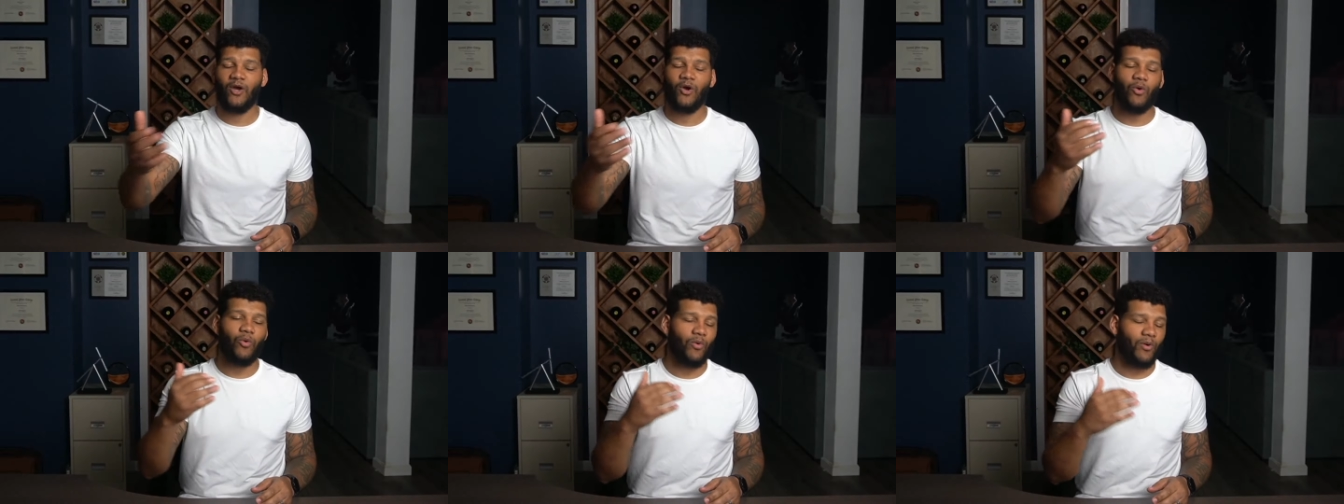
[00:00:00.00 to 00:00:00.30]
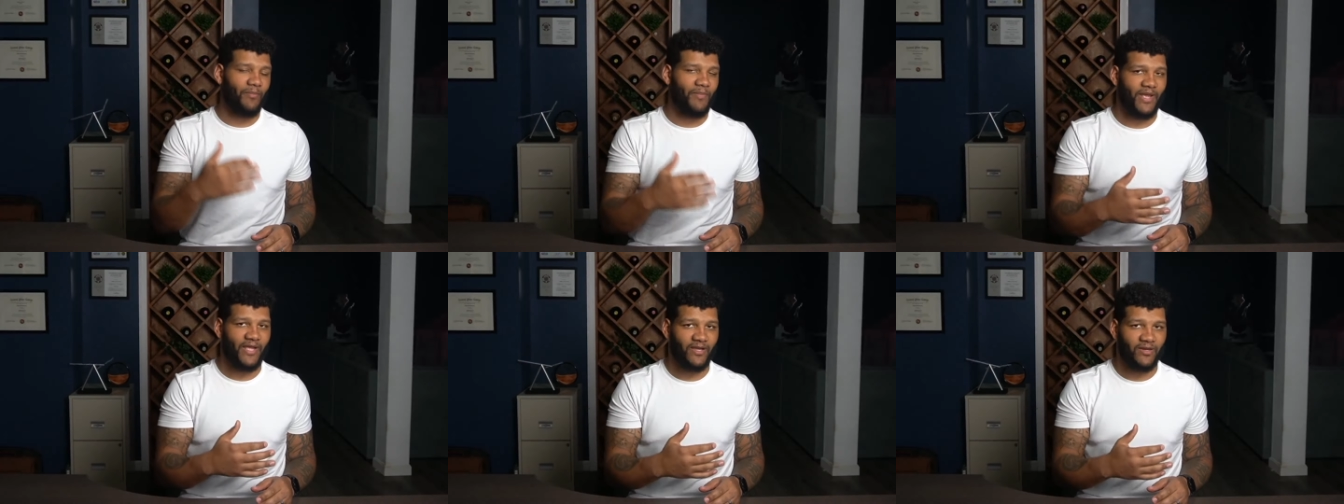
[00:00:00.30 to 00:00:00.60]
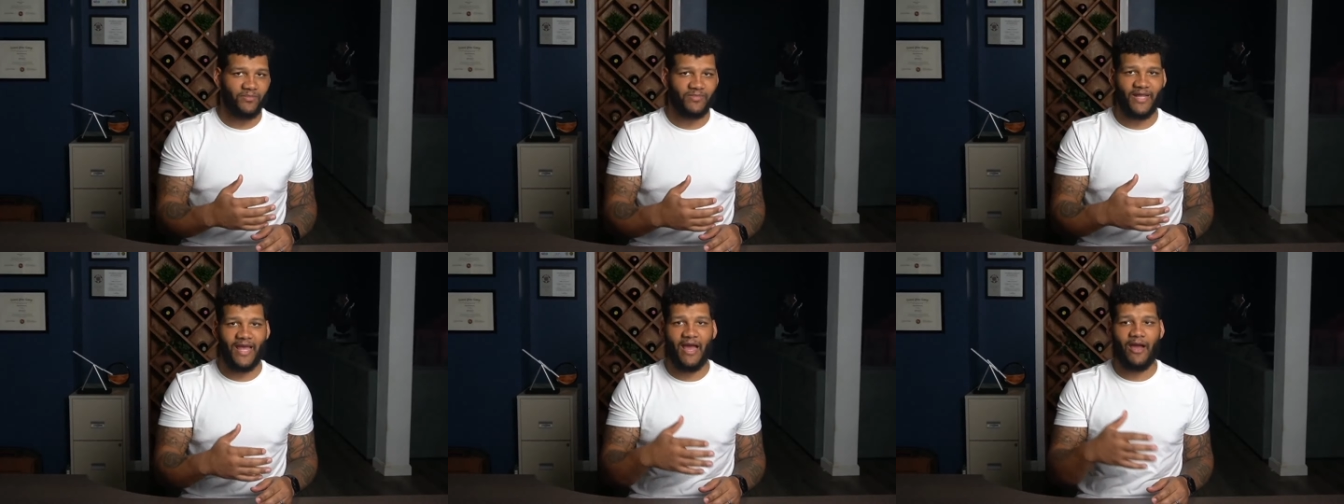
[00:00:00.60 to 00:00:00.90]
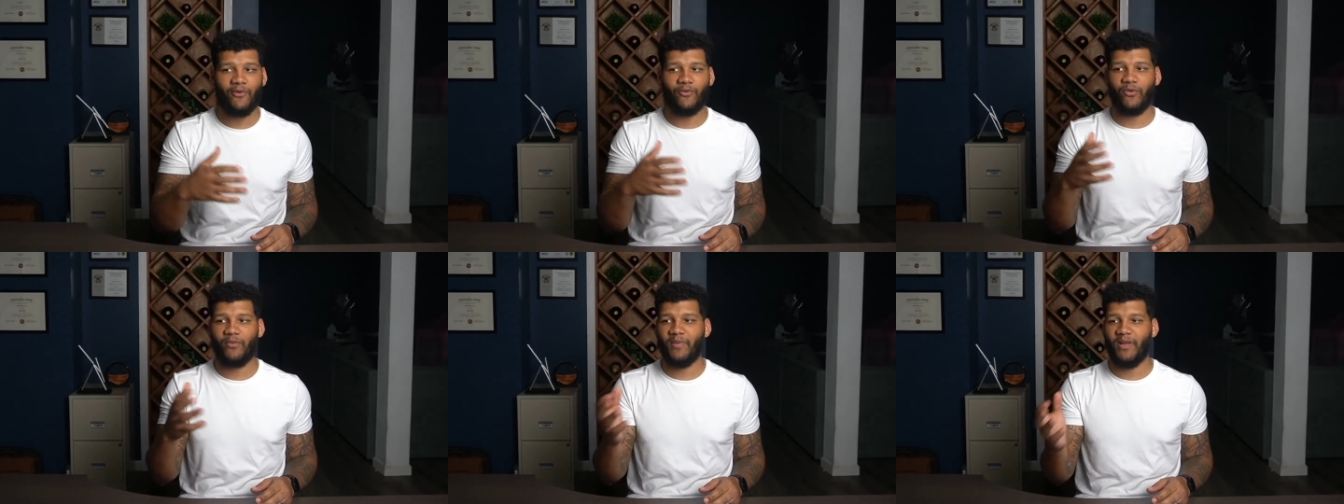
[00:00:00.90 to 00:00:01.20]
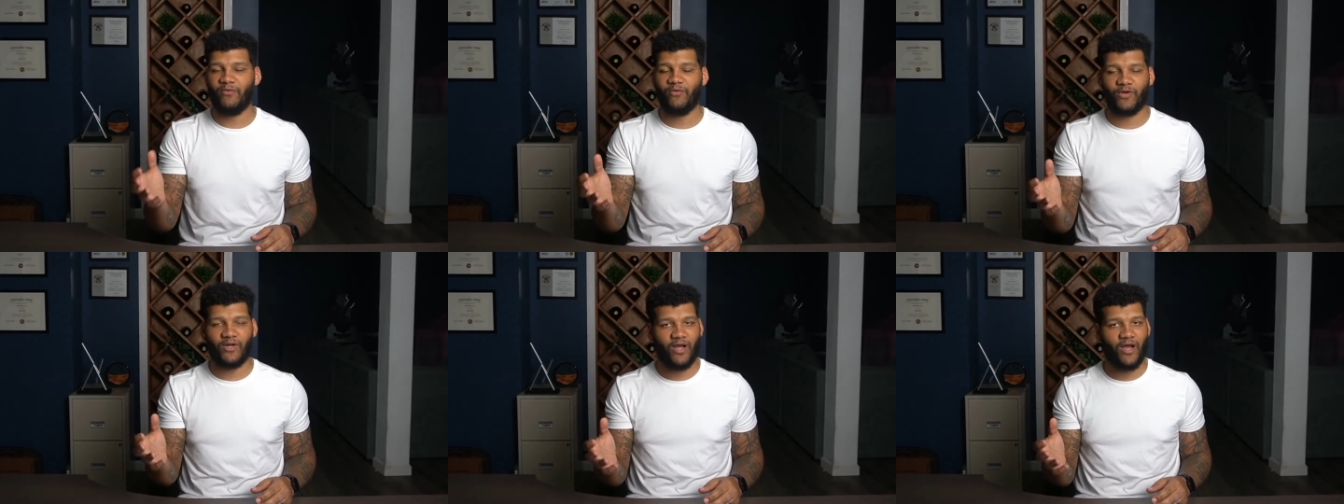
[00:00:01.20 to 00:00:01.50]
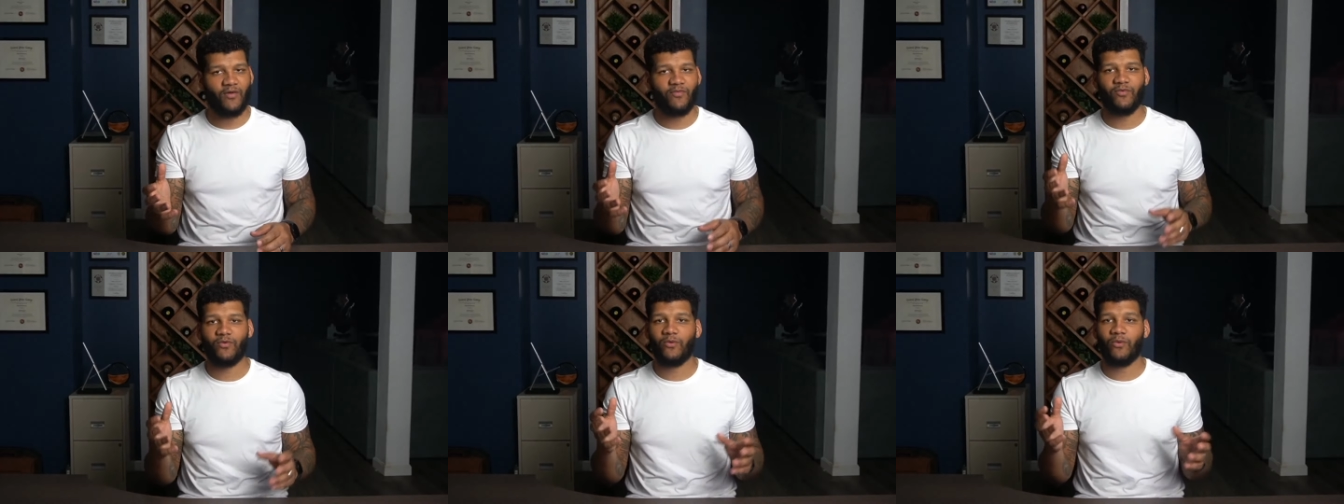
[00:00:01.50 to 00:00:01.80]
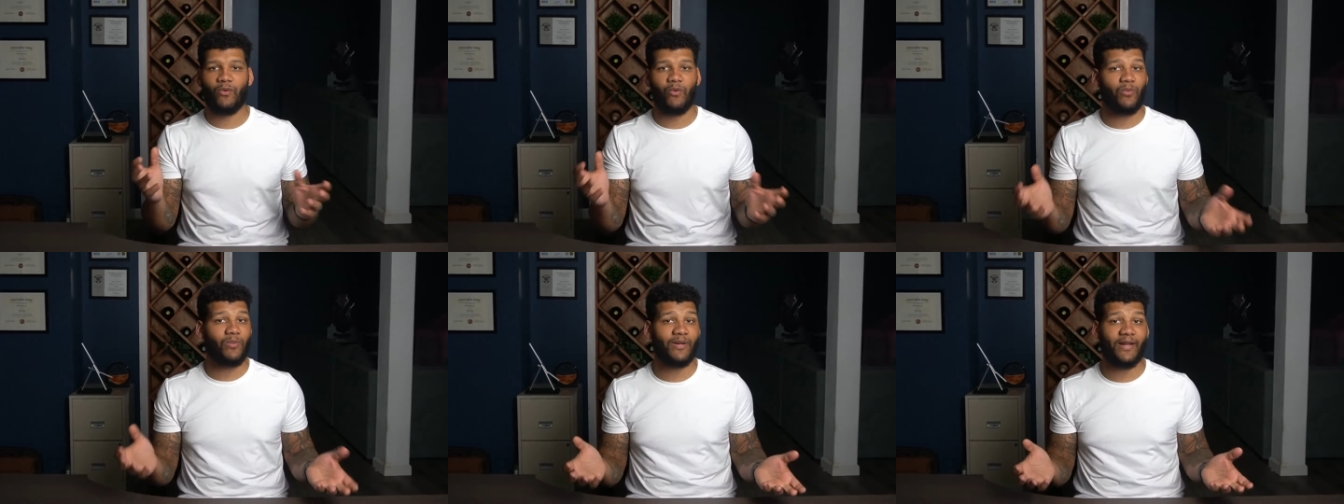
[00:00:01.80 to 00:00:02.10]
or it may come down, or it may recover,
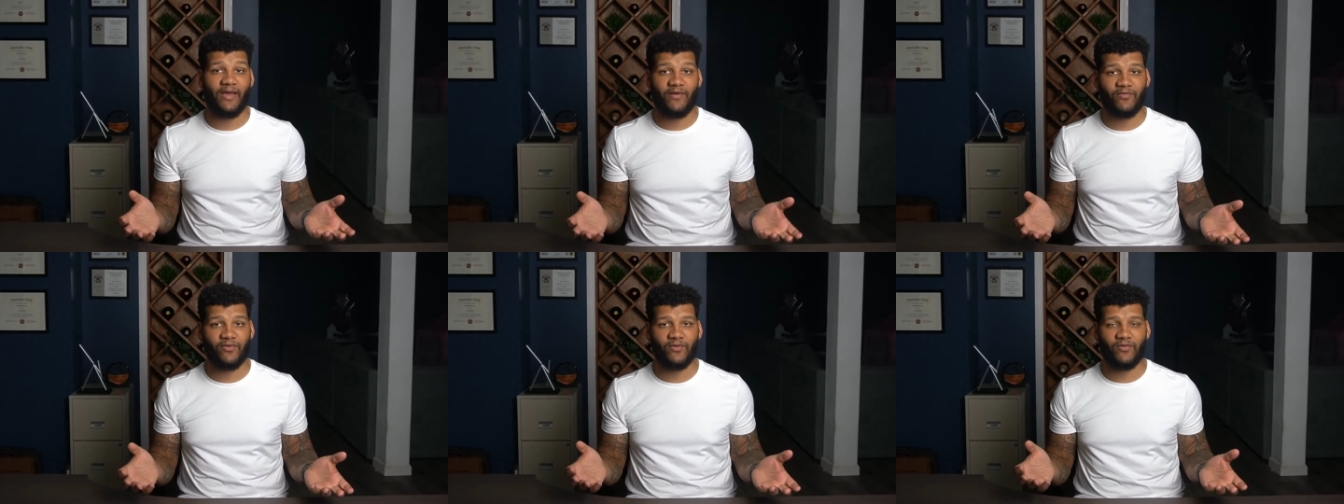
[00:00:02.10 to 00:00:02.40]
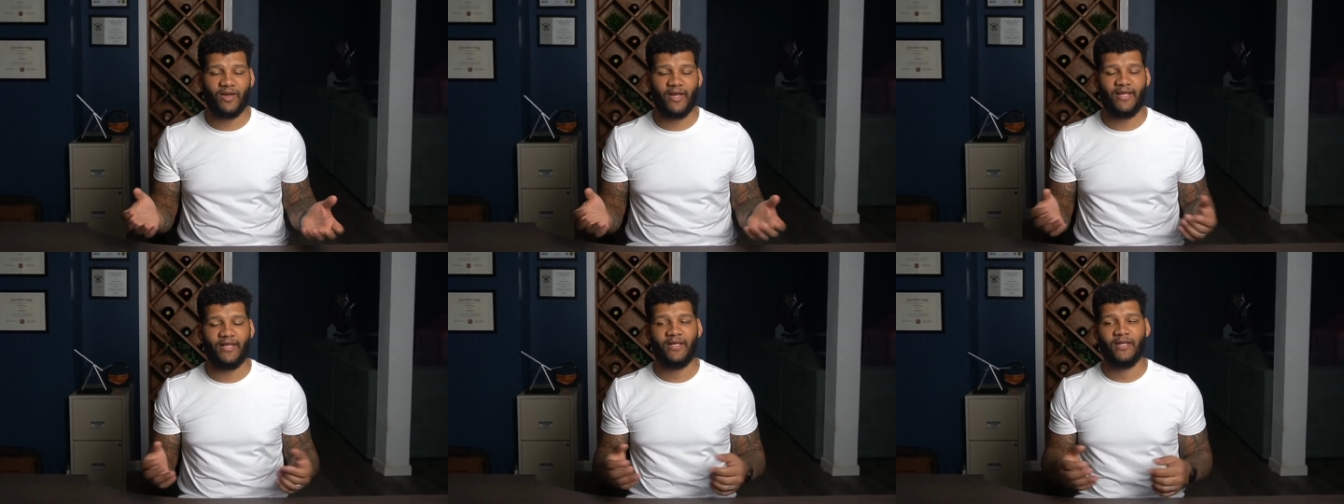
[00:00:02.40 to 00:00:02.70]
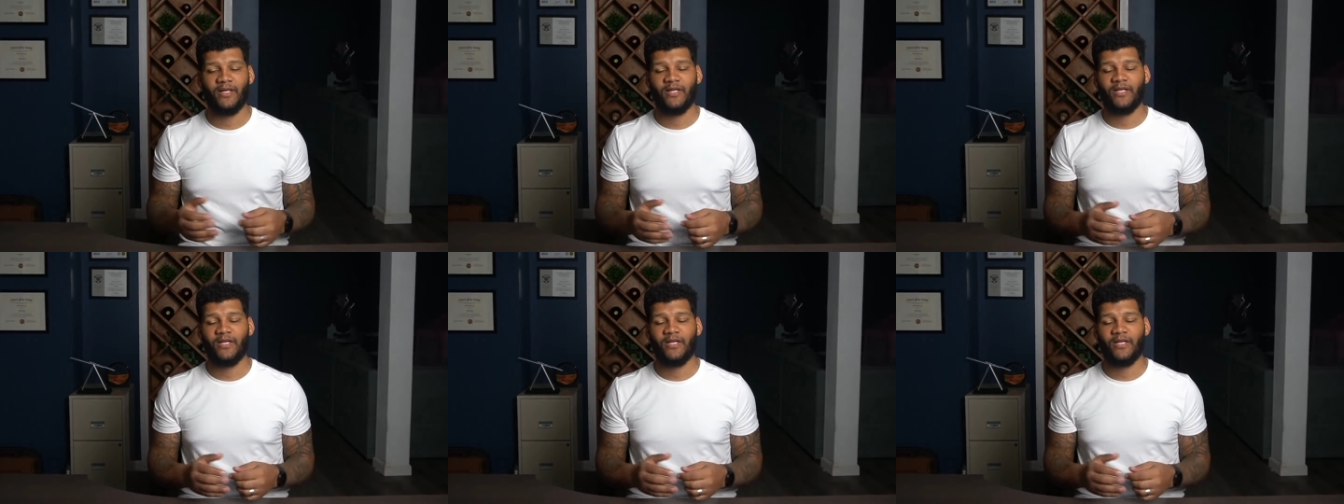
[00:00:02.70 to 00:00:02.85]
or whatever, right?